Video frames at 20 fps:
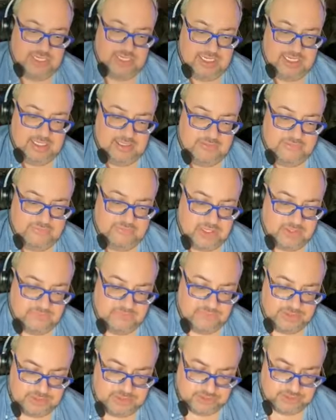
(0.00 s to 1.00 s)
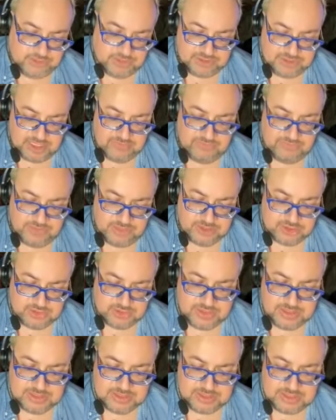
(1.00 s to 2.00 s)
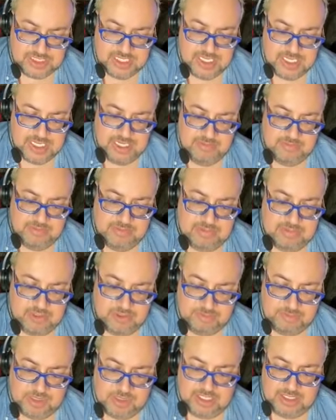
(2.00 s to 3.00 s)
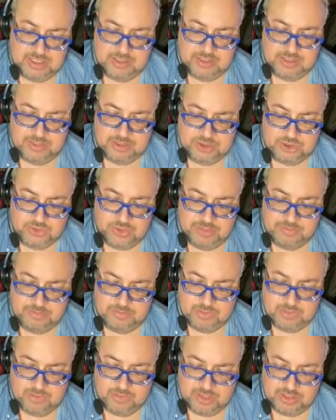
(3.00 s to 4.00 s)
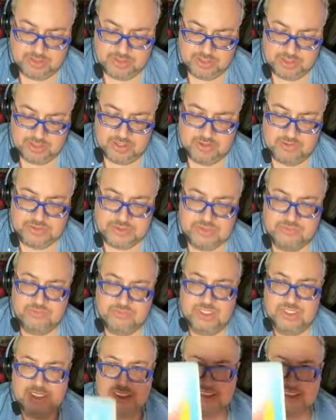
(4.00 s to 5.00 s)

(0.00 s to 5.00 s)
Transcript: creative adventurous adventurous maybe you're planning on a trip going out there i also feel